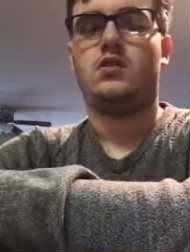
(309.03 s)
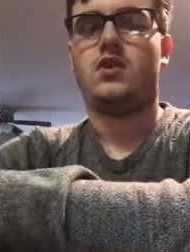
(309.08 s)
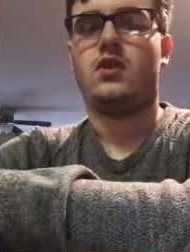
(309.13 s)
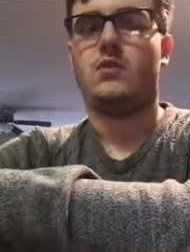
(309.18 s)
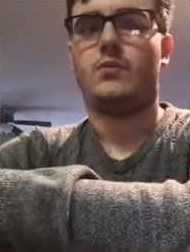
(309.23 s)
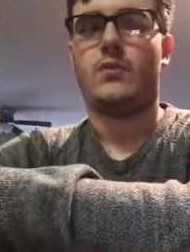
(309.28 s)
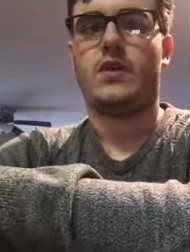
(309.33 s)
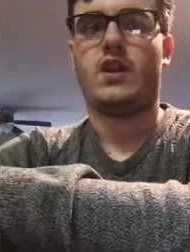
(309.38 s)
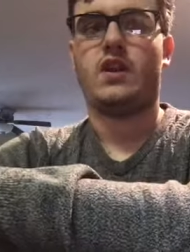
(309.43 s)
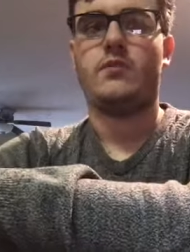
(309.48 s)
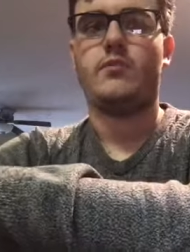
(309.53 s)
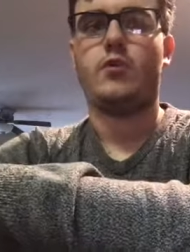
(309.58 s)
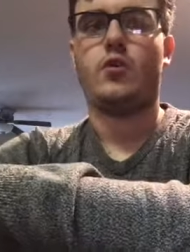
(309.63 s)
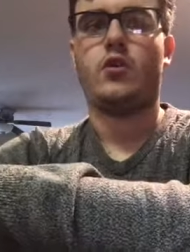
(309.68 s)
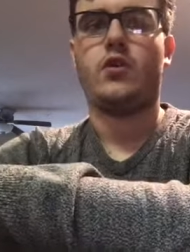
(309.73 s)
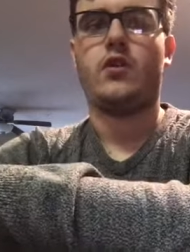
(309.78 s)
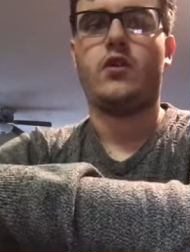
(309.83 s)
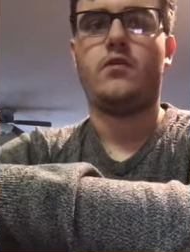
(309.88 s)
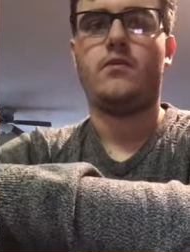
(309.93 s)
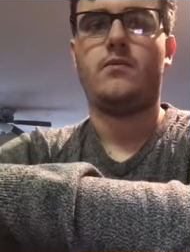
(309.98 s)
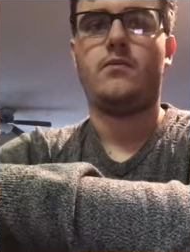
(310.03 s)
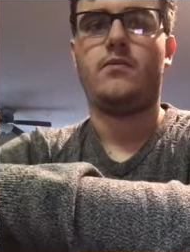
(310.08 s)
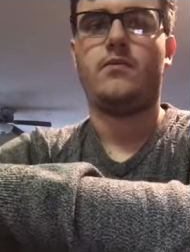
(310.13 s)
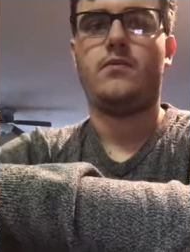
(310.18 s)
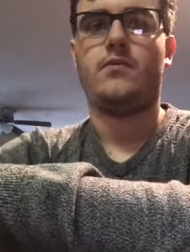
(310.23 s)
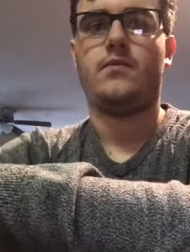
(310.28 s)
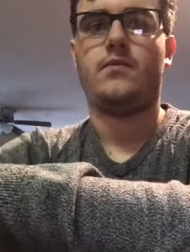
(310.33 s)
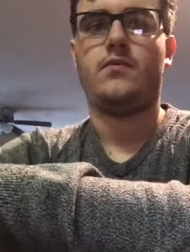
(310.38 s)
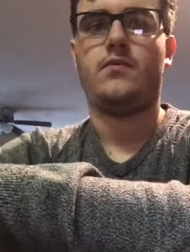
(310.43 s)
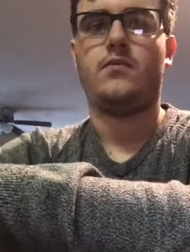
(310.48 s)
and many more.
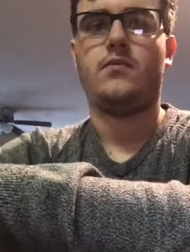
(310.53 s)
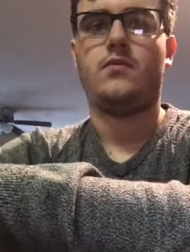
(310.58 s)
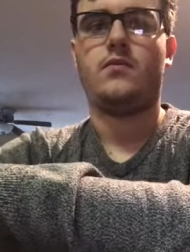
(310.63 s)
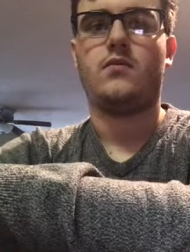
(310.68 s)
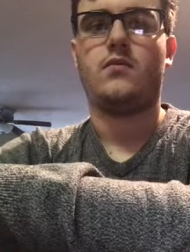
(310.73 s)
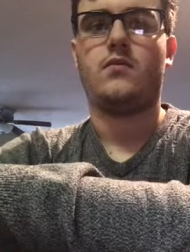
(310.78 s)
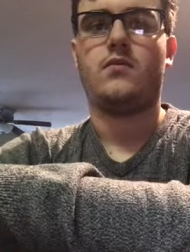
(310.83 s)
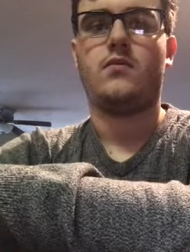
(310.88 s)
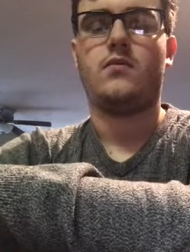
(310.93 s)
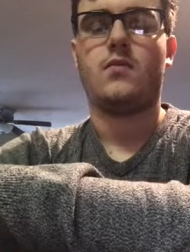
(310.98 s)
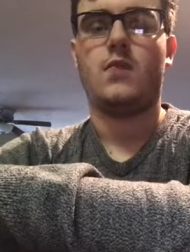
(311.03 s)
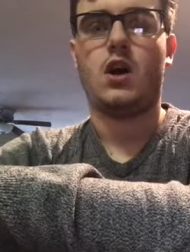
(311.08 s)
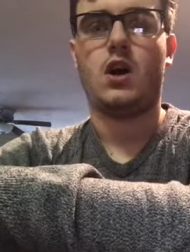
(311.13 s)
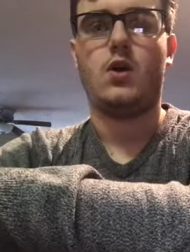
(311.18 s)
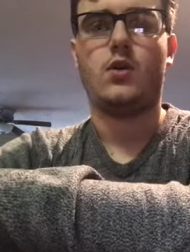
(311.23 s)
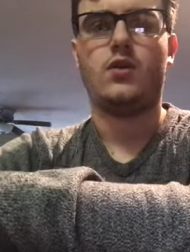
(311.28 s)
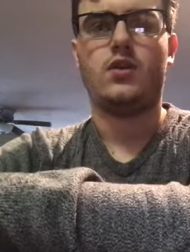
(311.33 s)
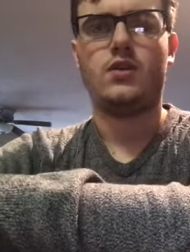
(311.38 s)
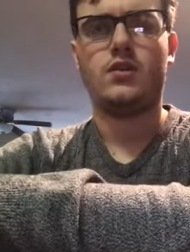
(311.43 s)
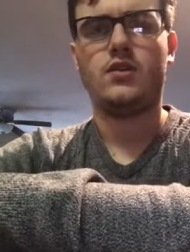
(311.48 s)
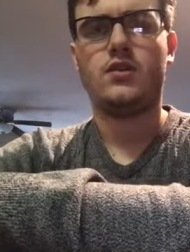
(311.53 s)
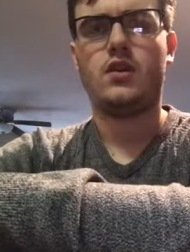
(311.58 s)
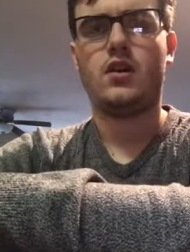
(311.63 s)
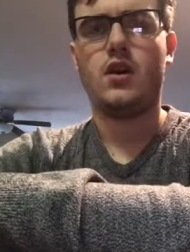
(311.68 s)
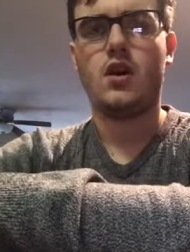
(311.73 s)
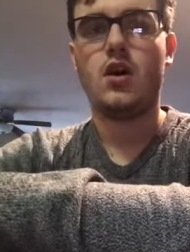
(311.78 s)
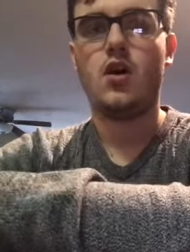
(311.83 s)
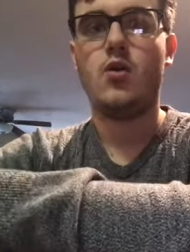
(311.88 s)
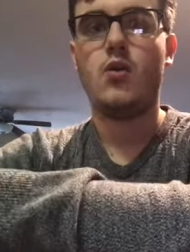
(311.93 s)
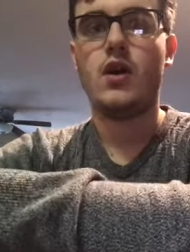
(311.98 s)
Oh, and another,
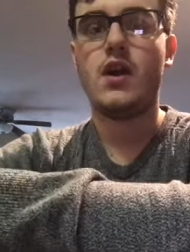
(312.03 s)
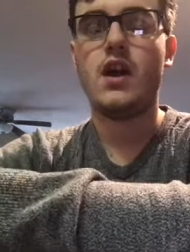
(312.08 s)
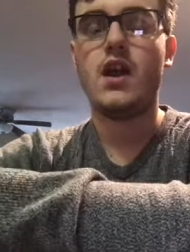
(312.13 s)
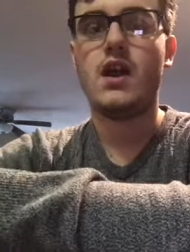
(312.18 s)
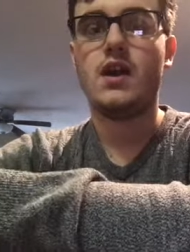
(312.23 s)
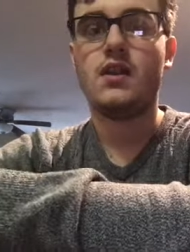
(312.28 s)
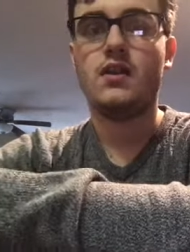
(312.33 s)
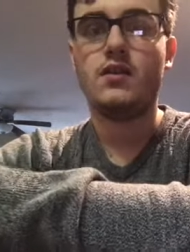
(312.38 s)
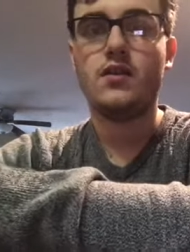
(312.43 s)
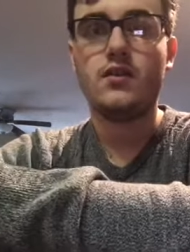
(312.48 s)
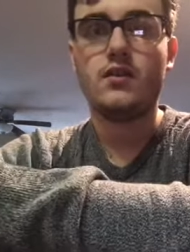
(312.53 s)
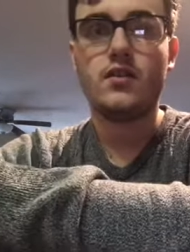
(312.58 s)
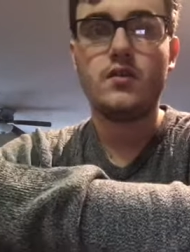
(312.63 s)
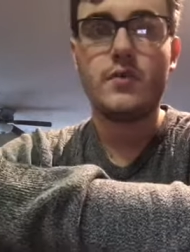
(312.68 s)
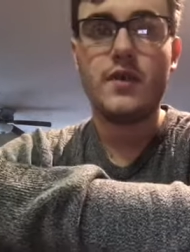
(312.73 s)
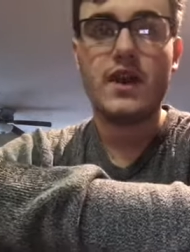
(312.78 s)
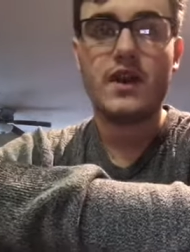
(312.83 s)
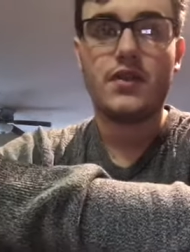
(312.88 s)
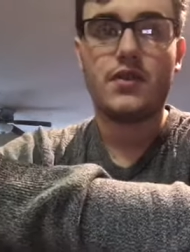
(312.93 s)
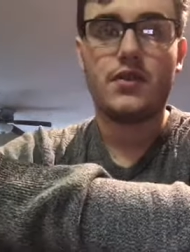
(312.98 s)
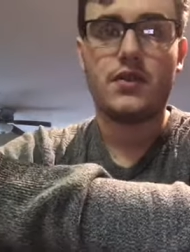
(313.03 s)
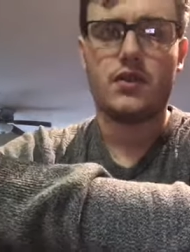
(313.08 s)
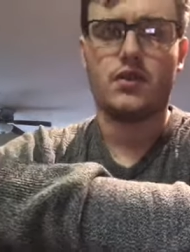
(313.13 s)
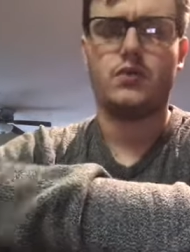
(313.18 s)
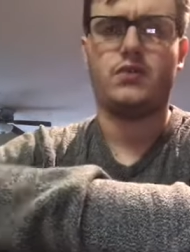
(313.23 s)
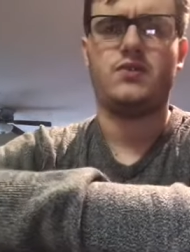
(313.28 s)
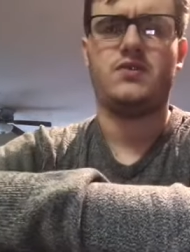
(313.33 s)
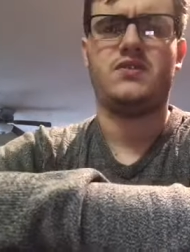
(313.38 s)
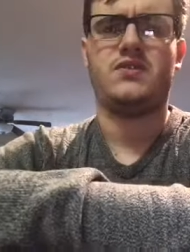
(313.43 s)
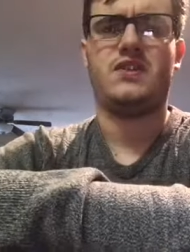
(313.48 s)
oh, and another bad
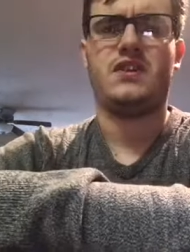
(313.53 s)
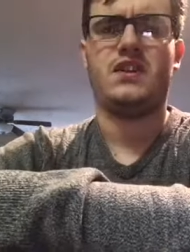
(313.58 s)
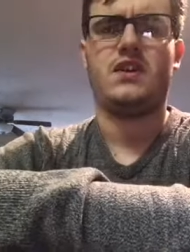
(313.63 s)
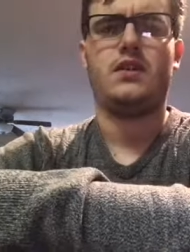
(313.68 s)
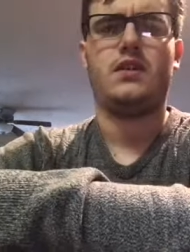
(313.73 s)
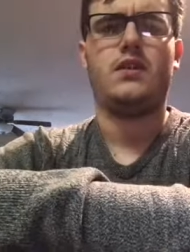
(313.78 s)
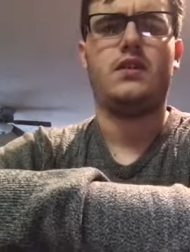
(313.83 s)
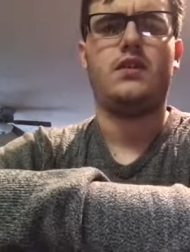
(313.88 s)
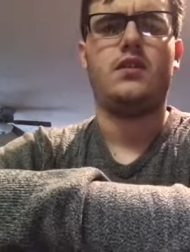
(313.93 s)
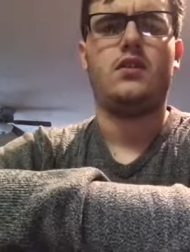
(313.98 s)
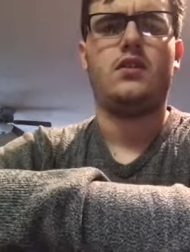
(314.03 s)
thing was that